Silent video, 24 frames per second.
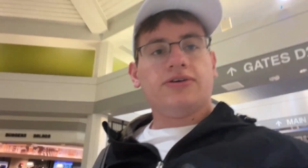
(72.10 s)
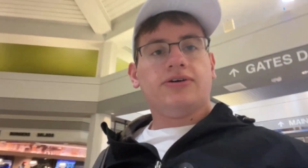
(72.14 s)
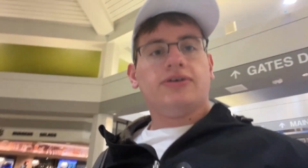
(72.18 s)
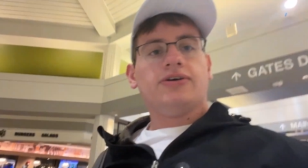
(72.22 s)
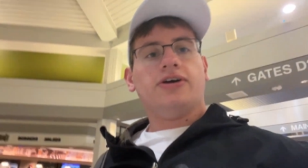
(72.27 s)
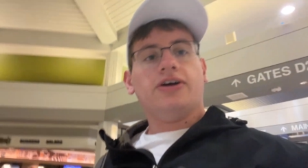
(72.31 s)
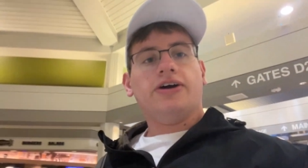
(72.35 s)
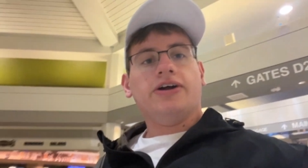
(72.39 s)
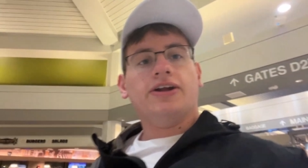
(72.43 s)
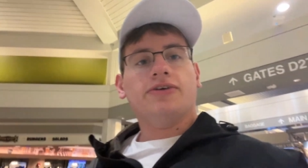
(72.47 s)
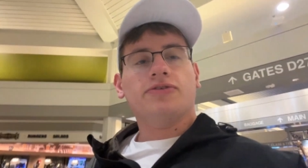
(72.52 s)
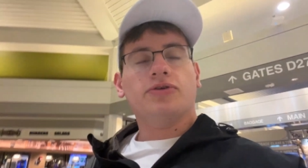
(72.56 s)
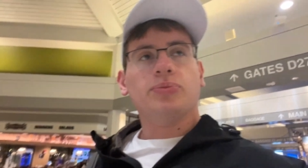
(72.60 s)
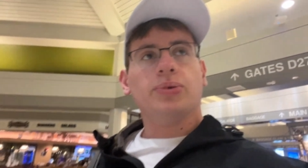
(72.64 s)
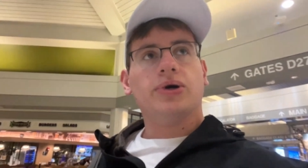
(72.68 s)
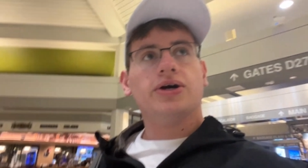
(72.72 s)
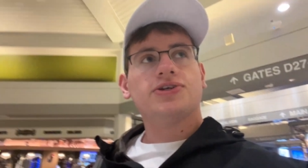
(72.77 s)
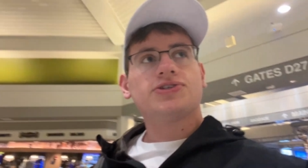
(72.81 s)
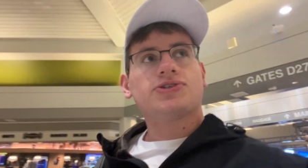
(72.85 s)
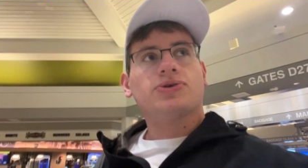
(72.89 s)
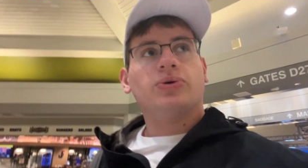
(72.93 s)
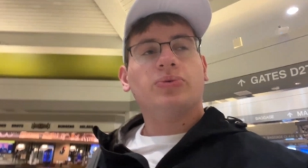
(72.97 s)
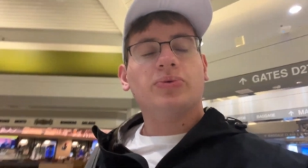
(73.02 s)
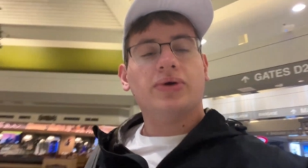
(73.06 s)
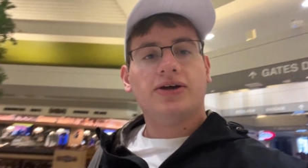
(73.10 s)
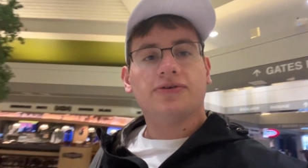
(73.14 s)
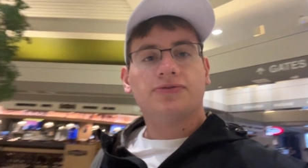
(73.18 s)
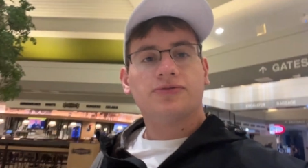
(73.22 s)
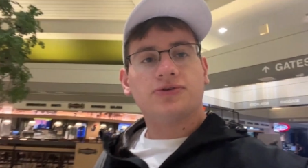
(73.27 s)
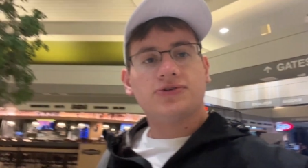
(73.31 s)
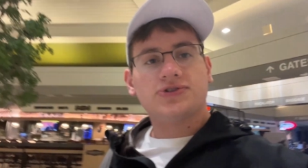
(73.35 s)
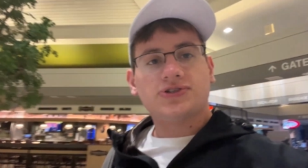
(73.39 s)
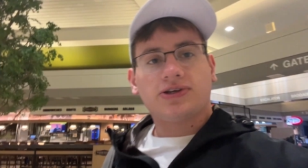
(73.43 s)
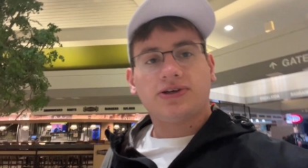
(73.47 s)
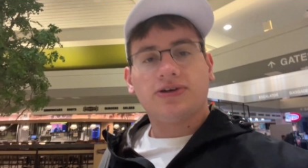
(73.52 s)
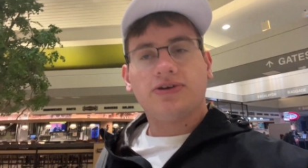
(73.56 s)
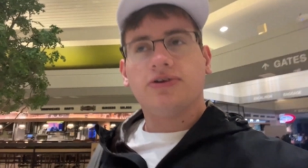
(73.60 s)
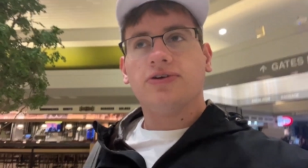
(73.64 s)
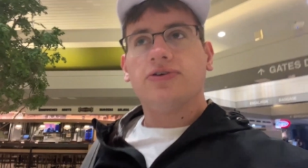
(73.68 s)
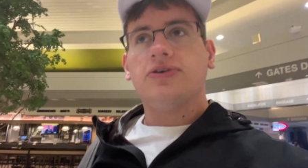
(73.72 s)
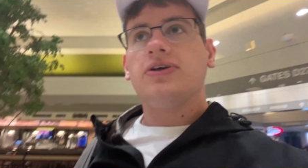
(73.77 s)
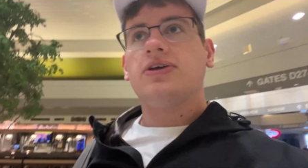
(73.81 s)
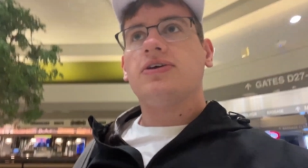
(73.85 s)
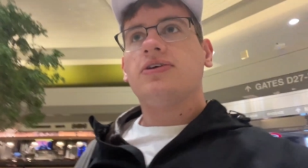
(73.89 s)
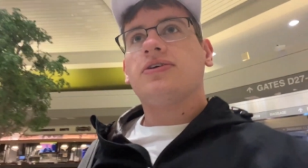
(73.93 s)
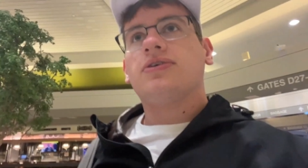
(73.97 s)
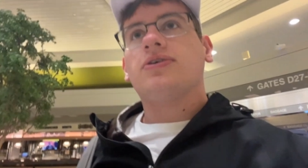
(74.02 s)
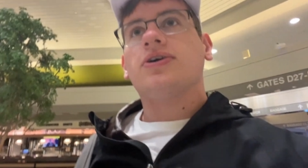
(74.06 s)
but all right, everybody. So we made it through
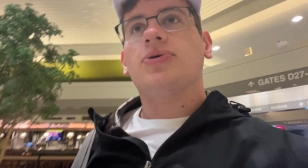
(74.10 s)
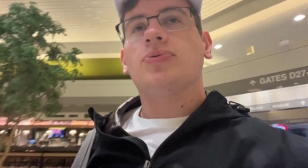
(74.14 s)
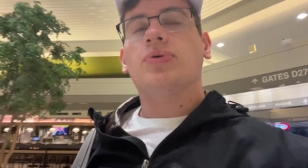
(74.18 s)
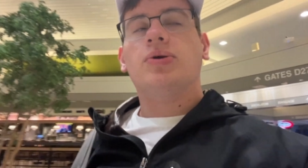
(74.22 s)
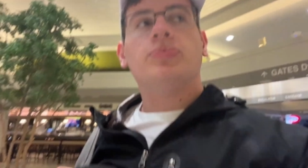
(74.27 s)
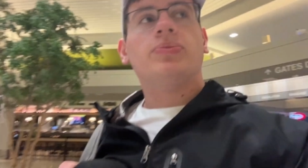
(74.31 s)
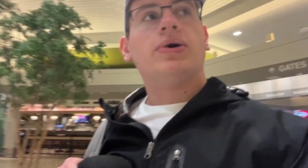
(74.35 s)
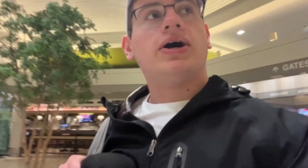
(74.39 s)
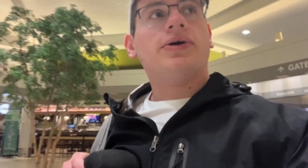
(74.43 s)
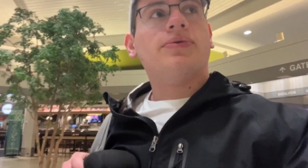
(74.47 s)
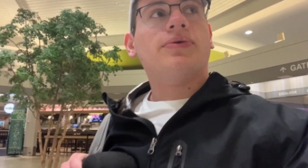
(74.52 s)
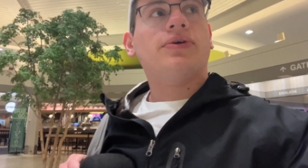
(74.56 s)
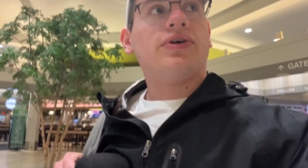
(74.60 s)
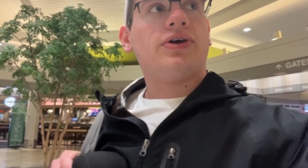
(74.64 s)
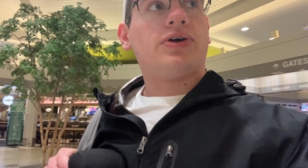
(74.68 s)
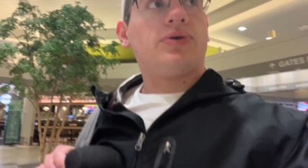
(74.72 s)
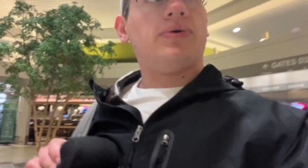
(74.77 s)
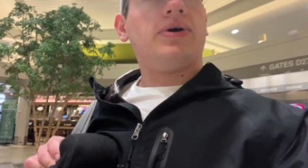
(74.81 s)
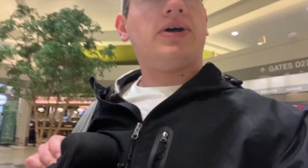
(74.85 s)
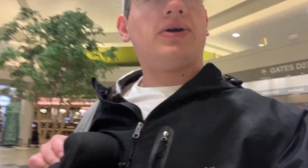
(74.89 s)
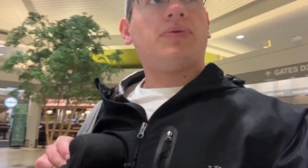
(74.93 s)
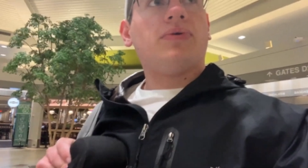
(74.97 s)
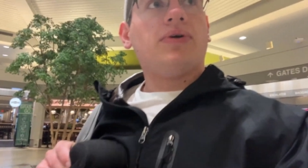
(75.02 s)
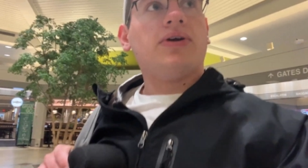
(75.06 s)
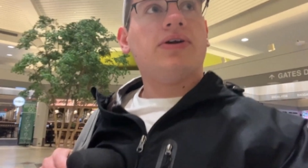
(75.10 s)
security. It went by really quick. We